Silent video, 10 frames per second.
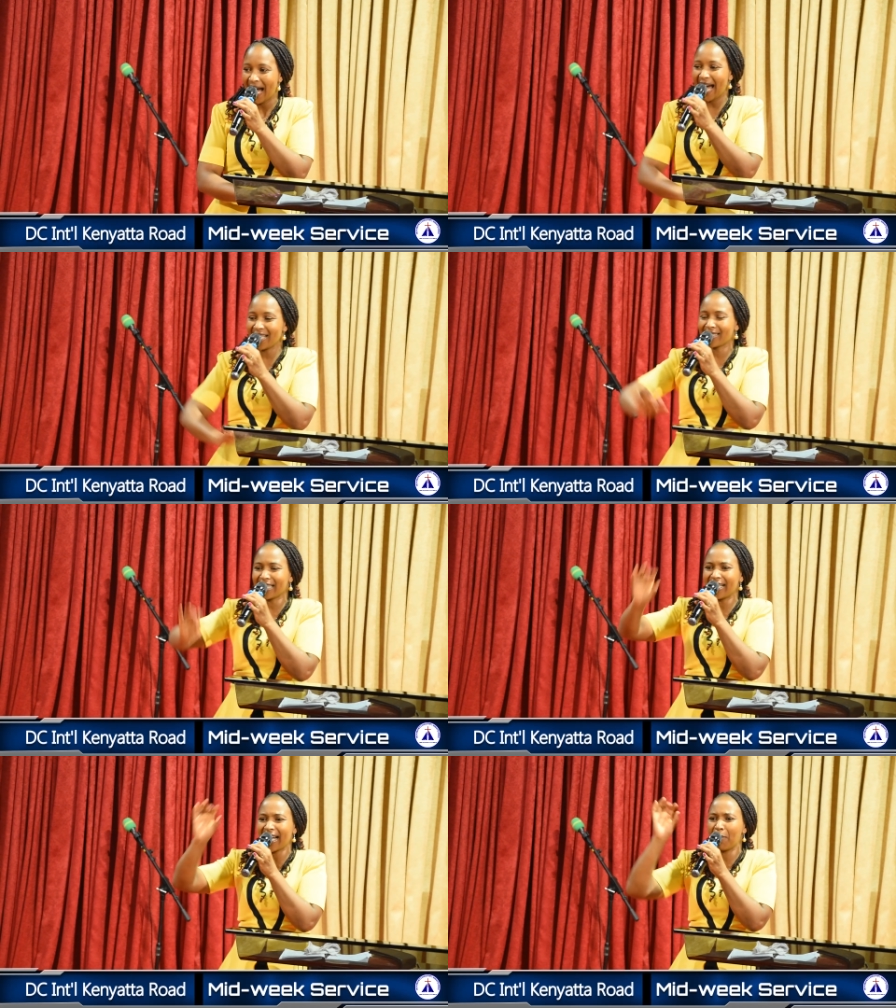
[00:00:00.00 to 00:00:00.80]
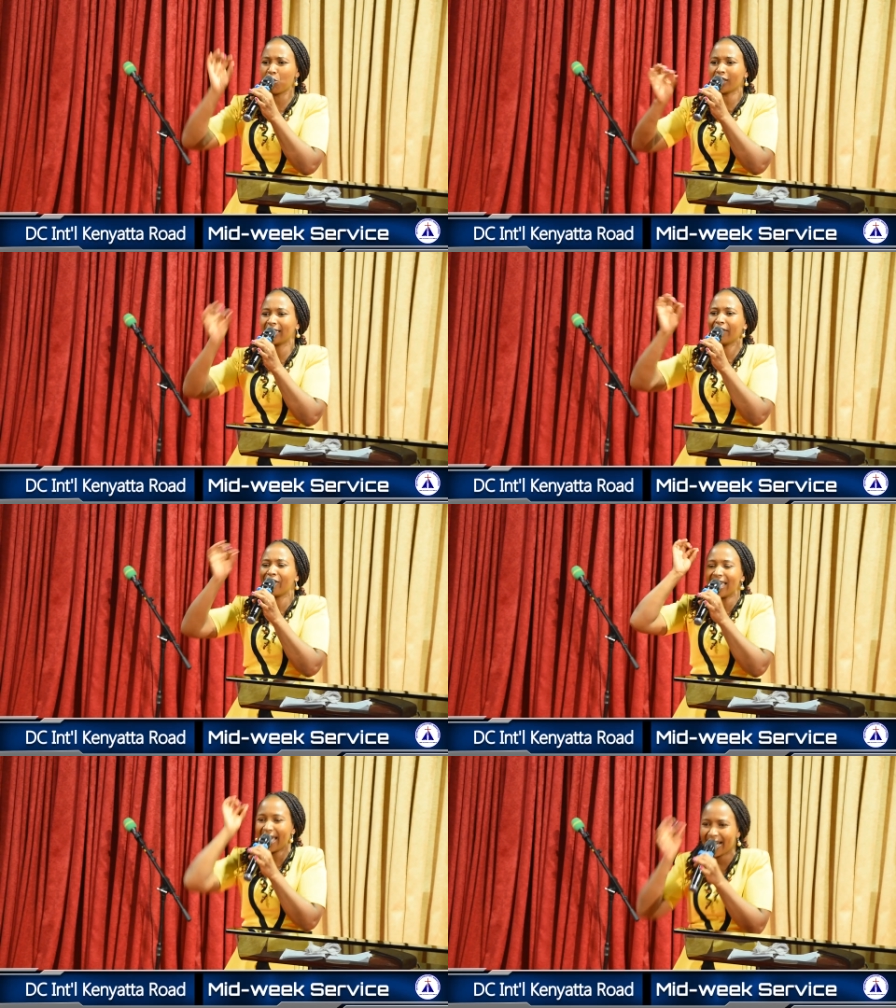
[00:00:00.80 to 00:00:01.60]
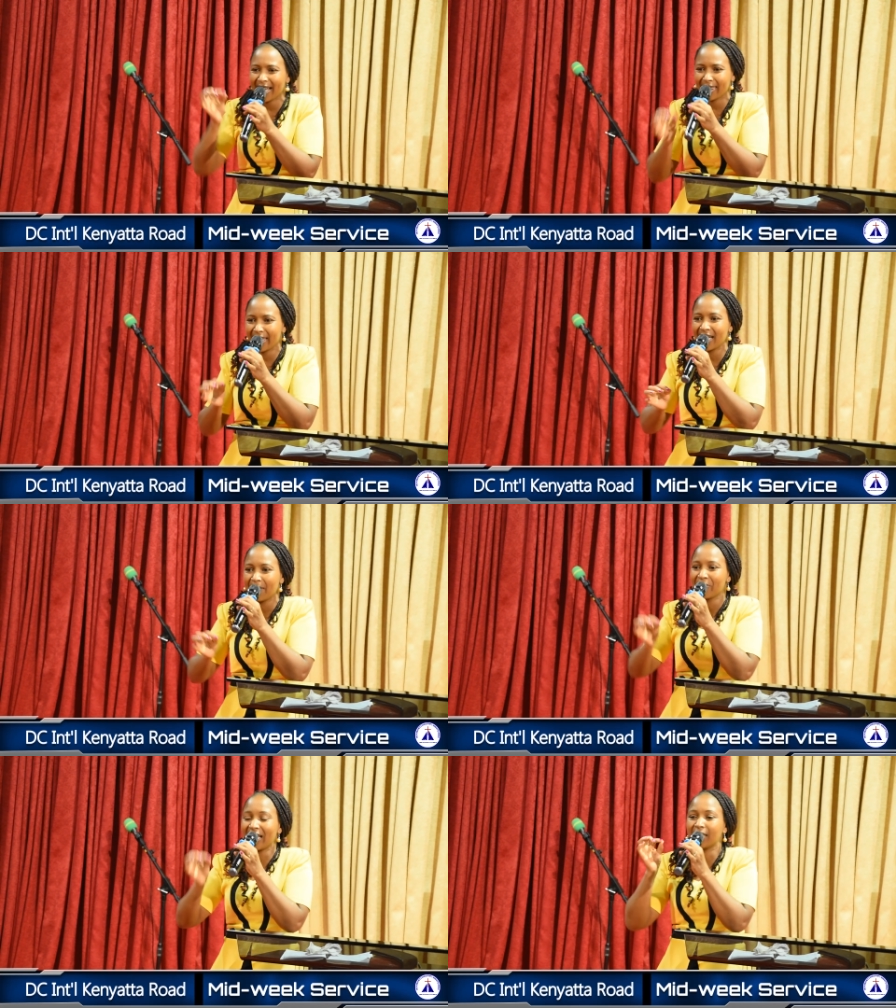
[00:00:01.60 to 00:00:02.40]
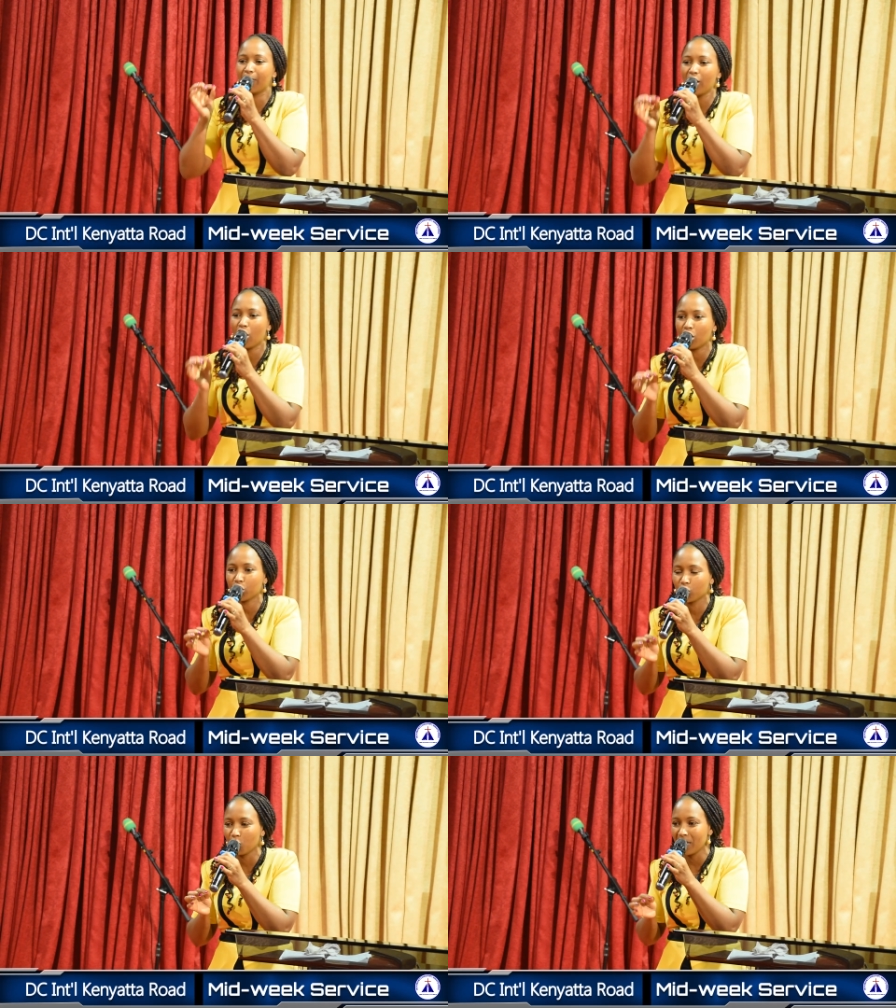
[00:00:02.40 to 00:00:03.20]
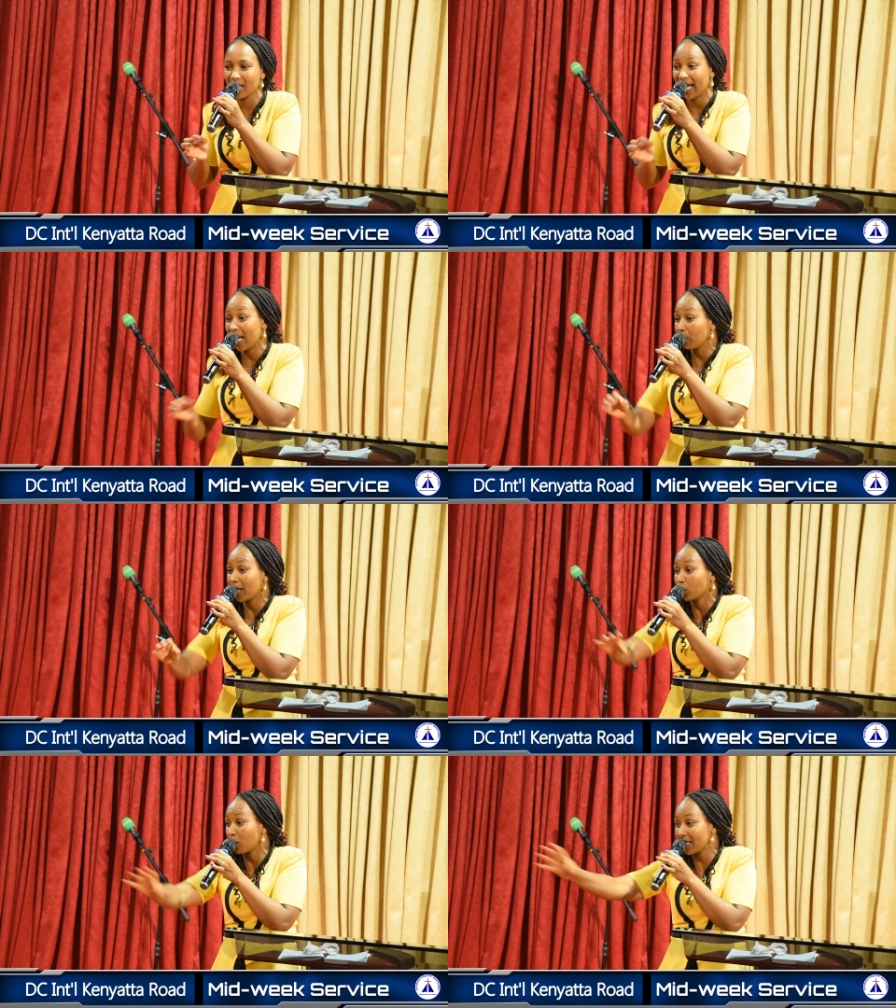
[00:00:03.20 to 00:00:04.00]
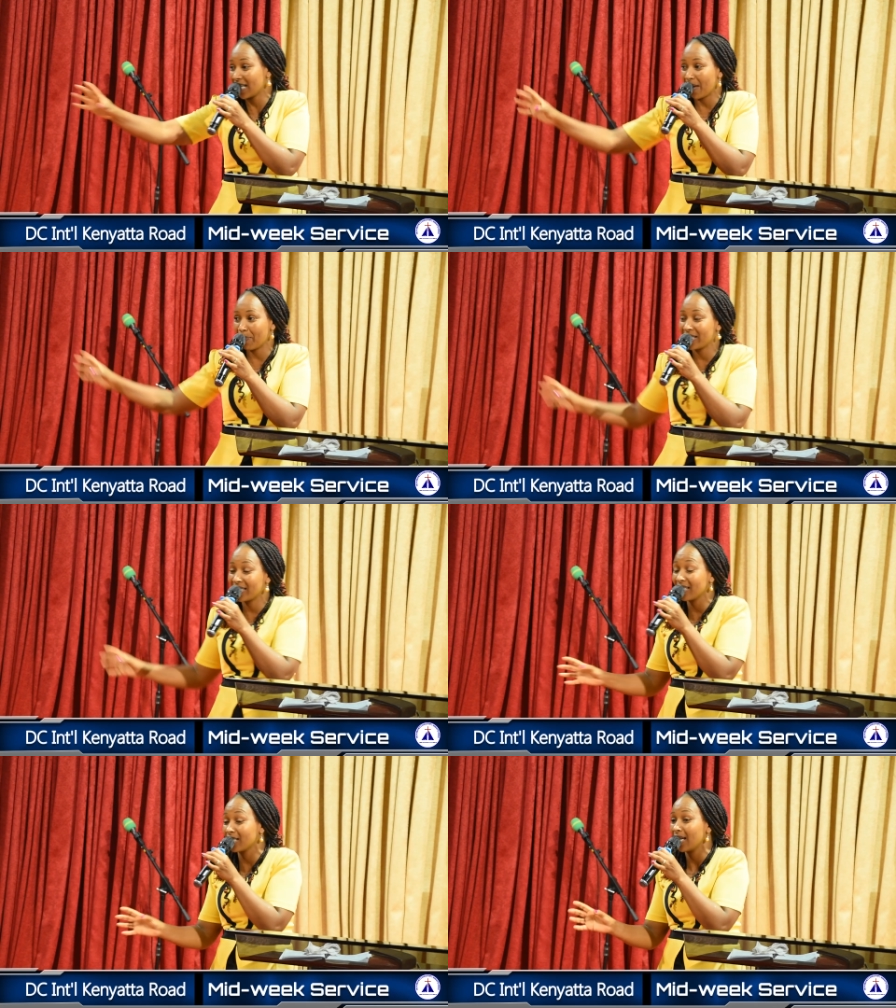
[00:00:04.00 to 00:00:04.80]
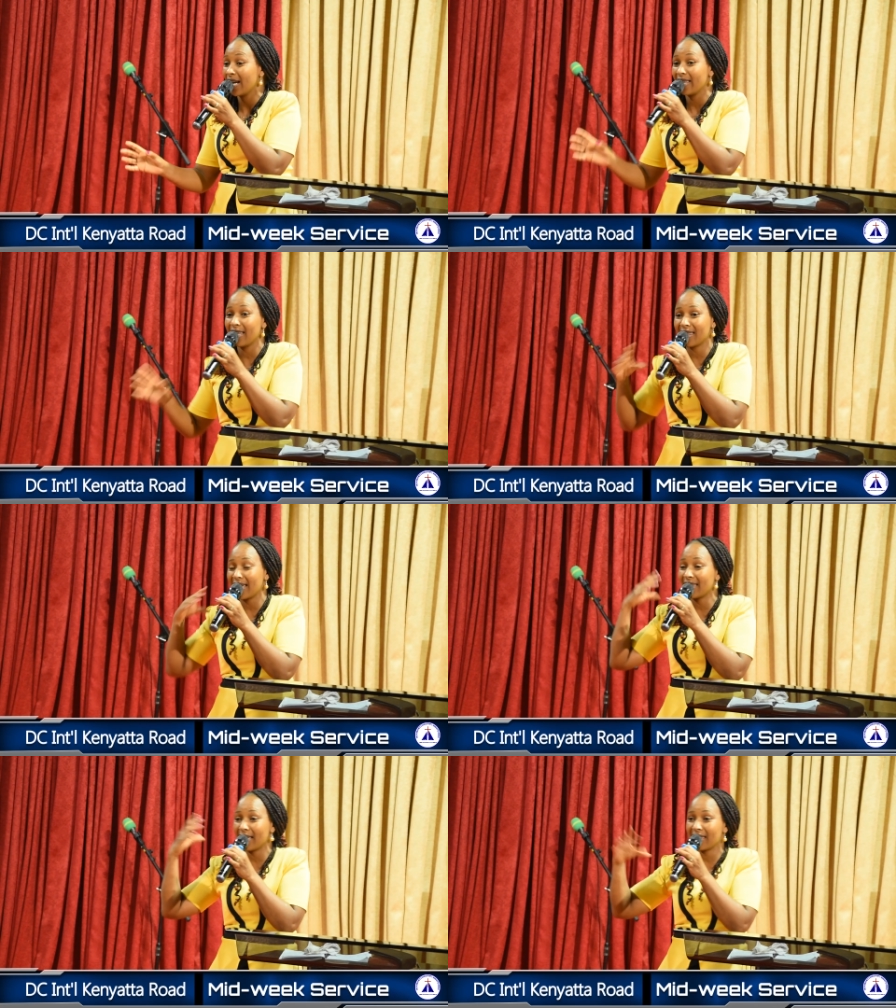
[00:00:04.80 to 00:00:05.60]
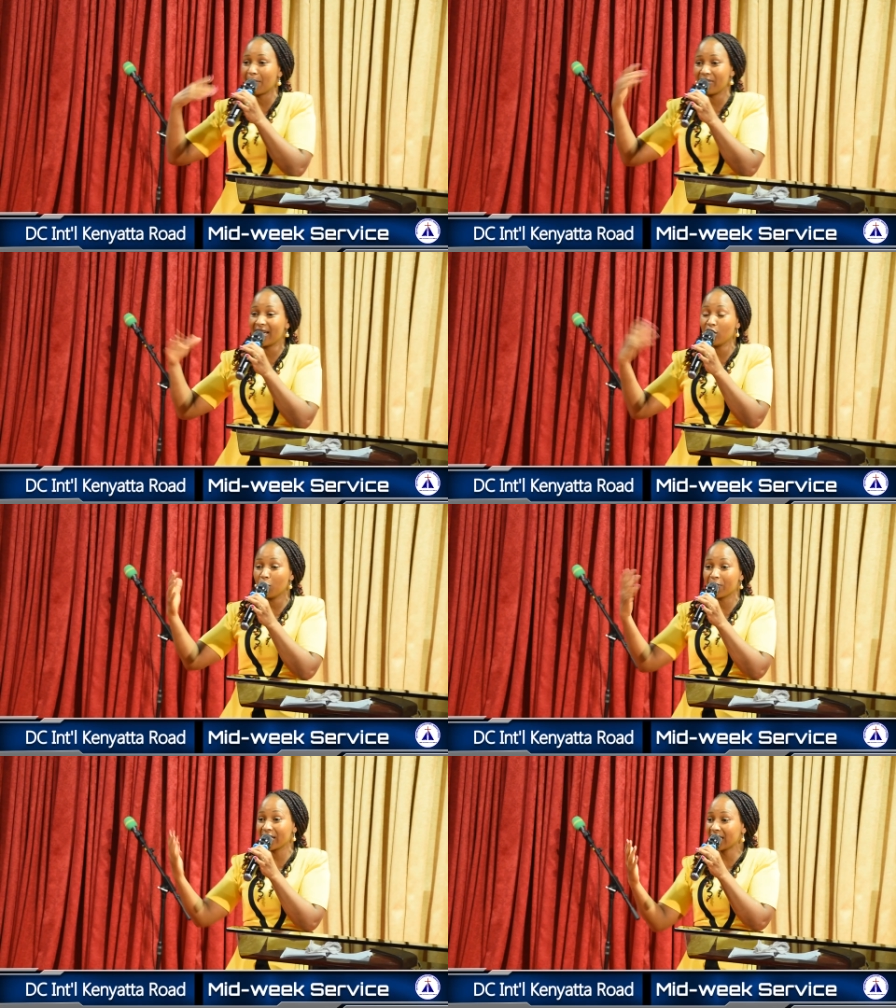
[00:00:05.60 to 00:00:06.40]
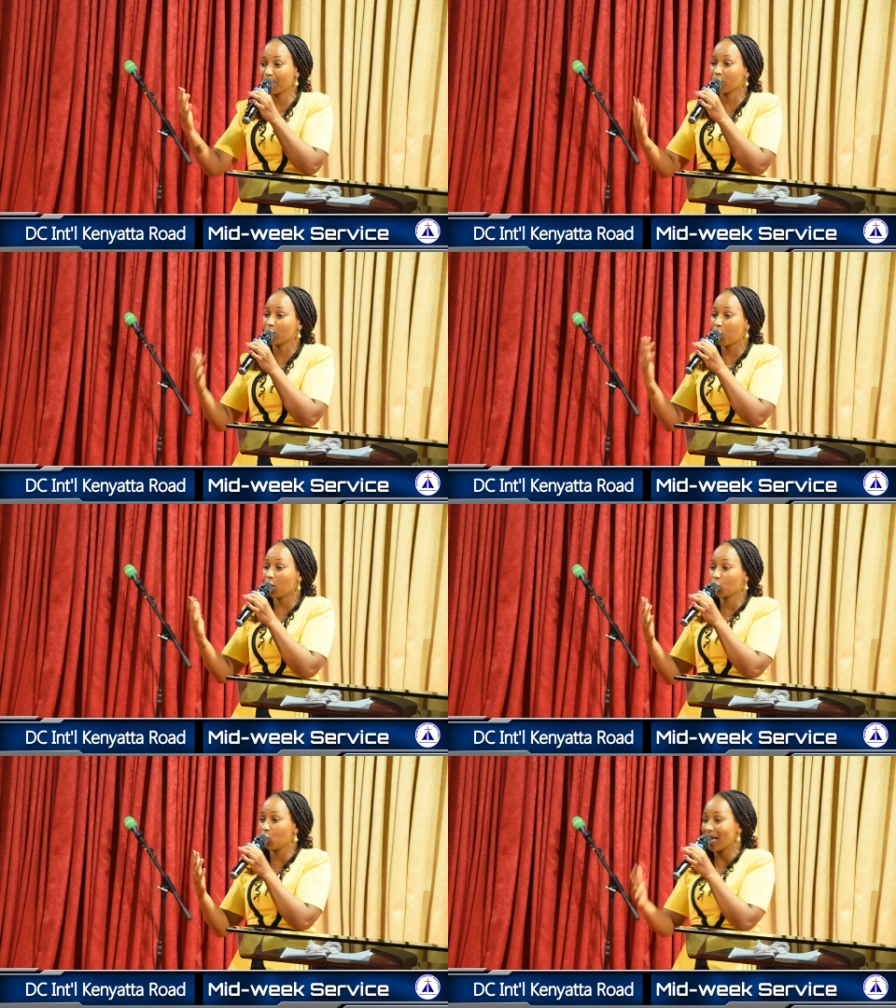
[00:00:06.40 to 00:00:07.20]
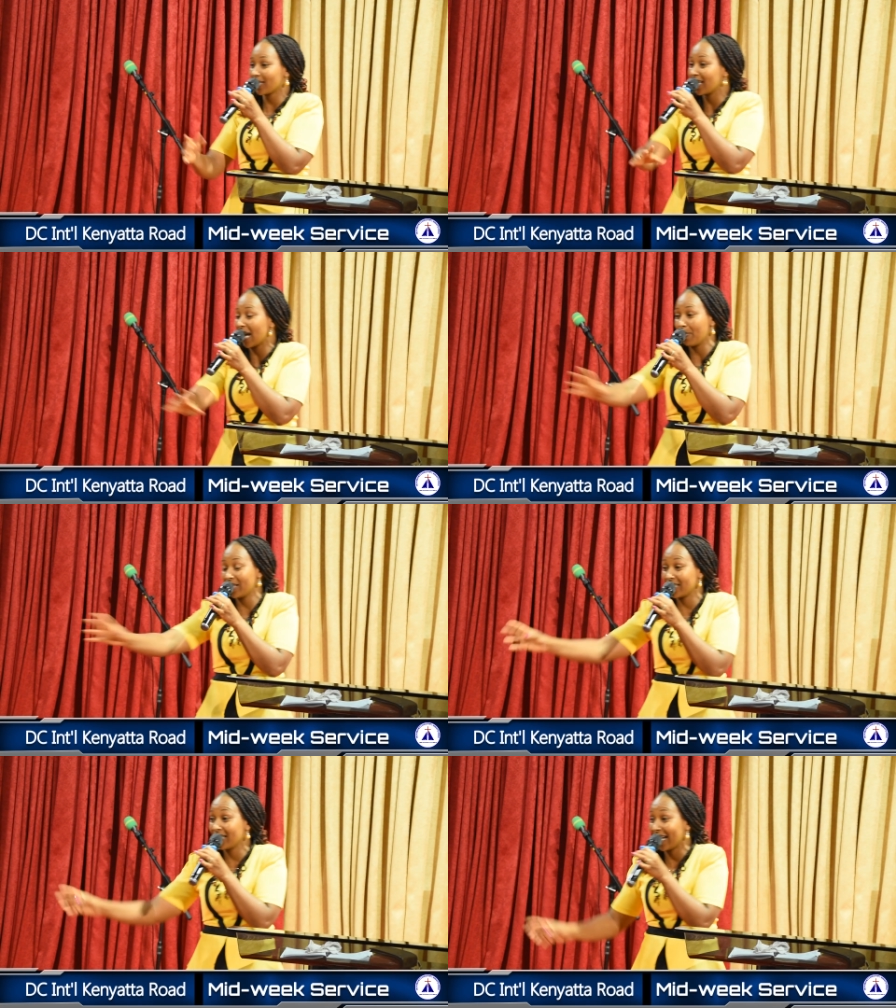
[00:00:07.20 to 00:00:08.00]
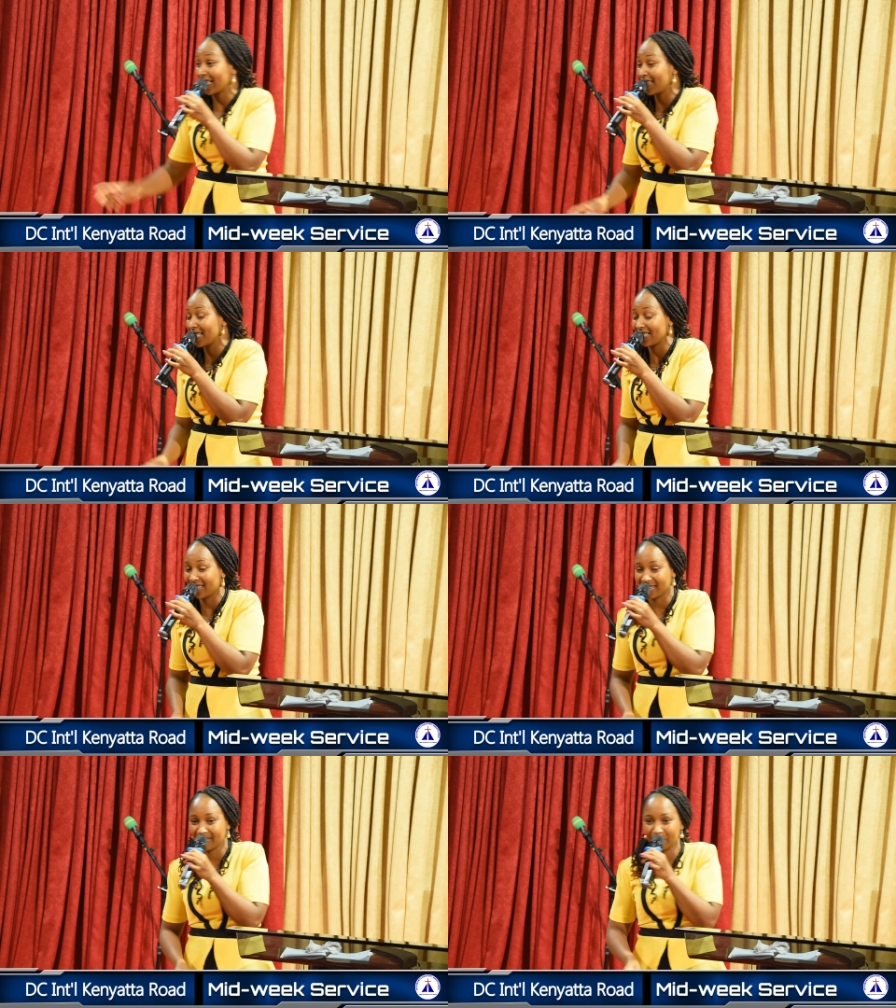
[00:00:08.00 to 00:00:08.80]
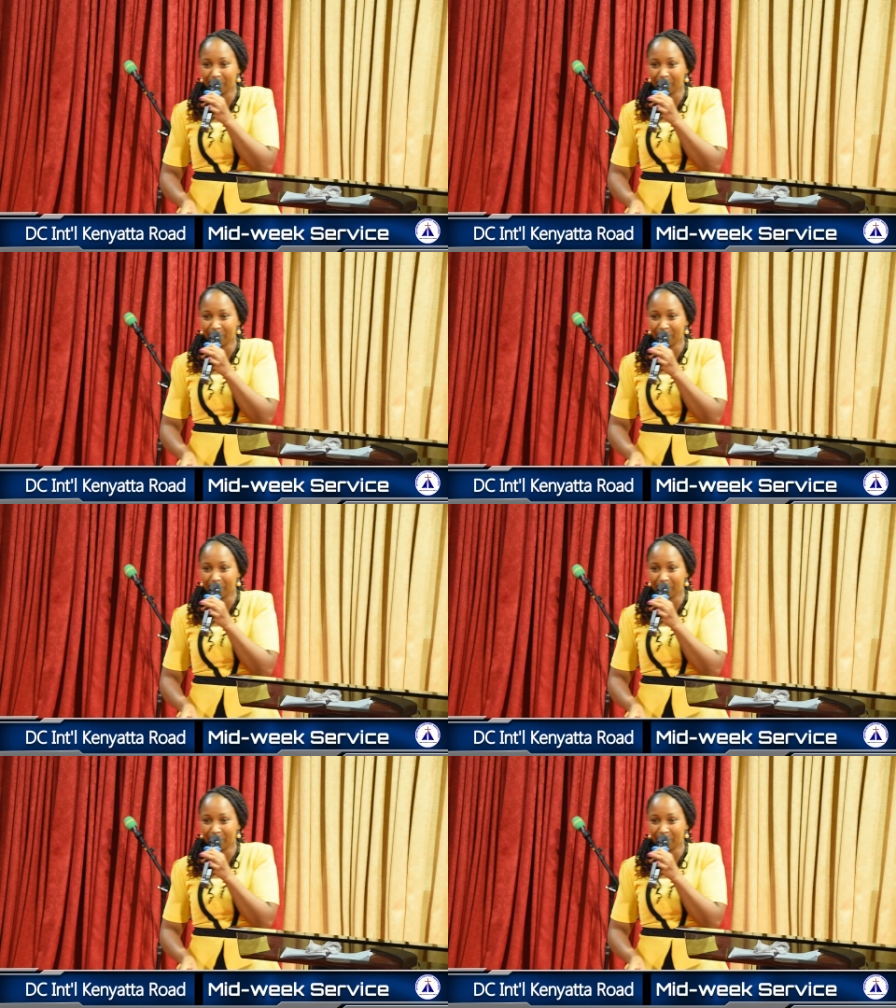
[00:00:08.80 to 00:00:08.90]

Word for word: I said I am not leaving anything that belongs to me. And we are told in our meetings, the, the, the, the, the new principal spoke to us in a meeting like this.